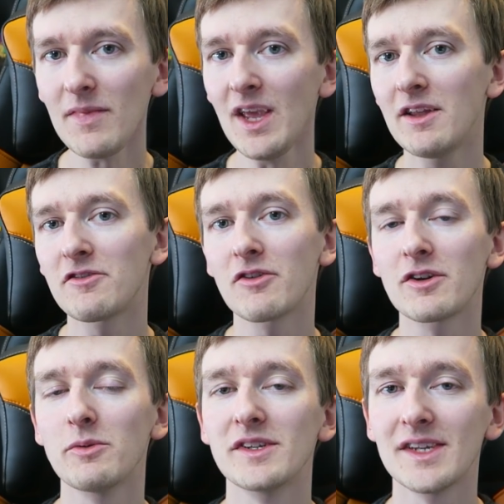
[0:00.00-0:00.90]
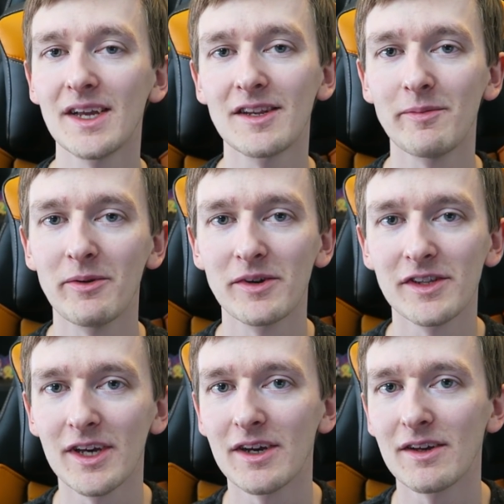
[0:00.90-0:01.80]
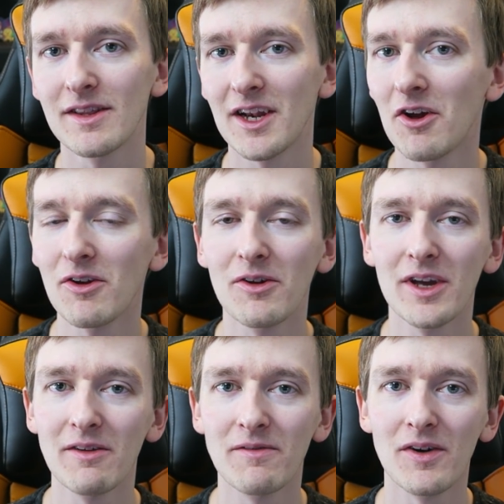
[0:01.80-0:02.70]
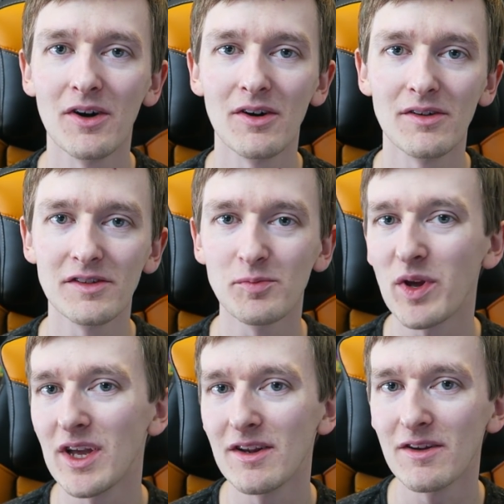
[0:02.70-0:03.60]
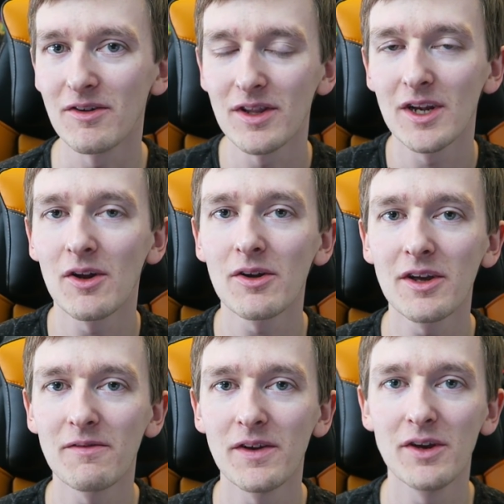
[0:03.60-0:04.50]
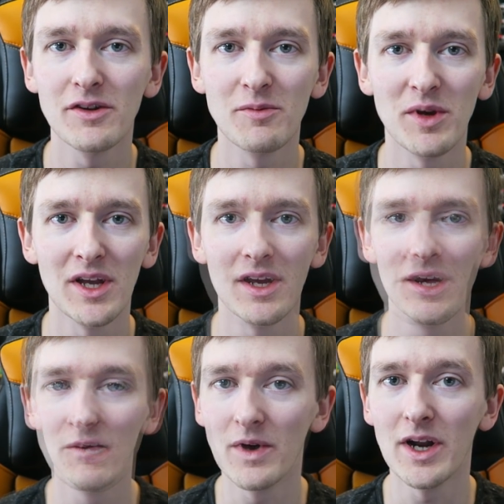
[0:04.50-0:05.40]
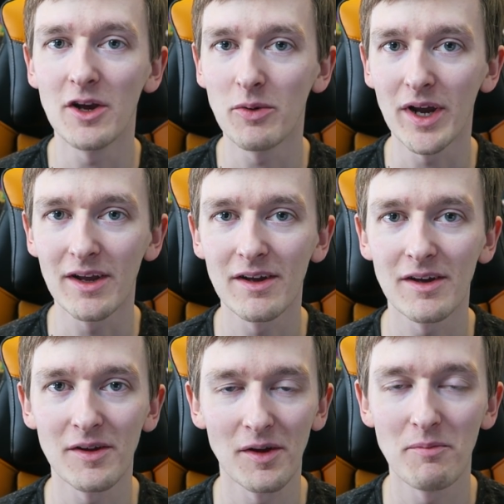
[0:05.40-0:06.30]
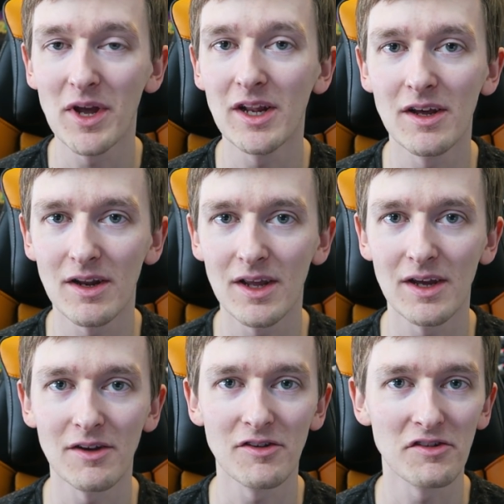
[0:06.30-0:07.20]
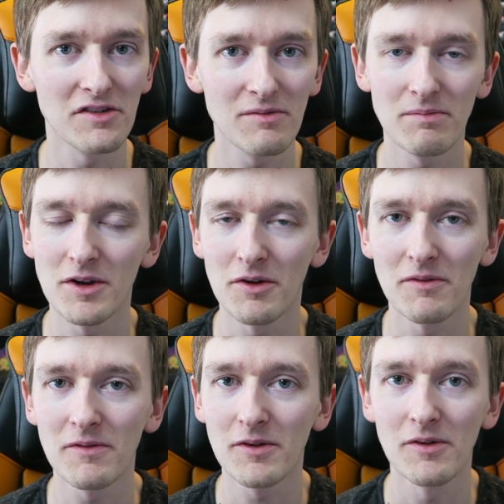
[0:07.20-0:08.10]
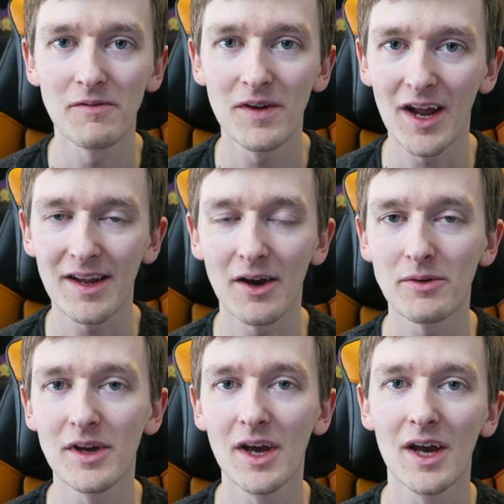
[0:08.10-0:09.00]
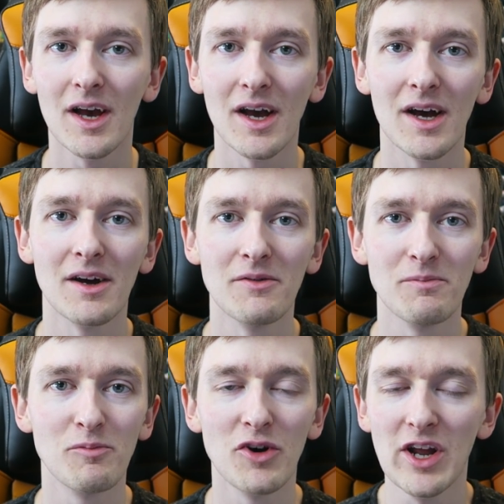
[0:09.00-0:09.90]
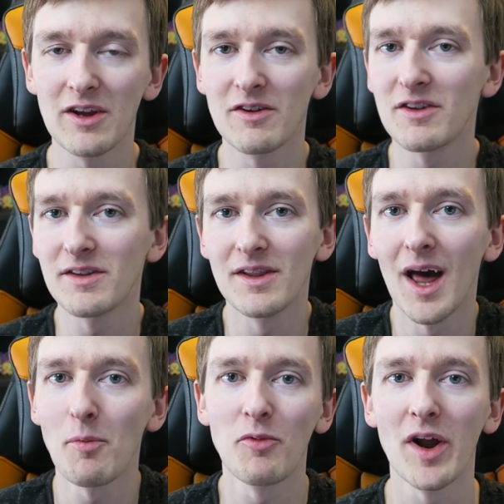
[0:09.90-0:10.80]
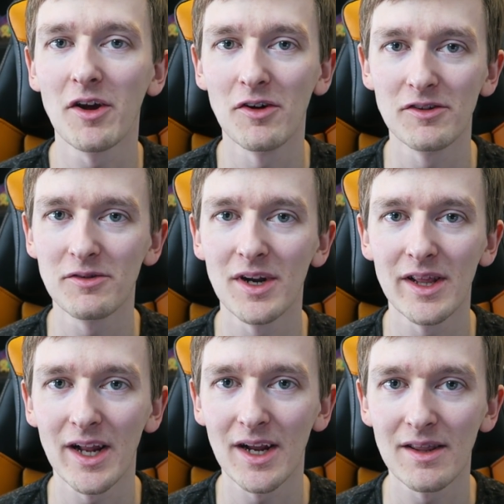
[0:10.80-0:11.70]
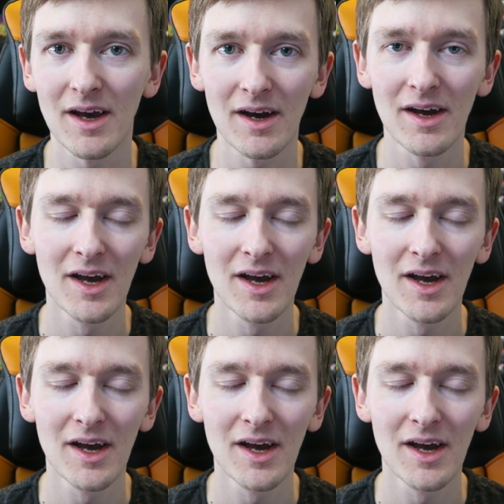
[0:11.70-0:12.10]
instructor was saying to me was that they're not looking for speed. They're not looking for you to be really quick immediately and just go flat out and break lap records or anything like that.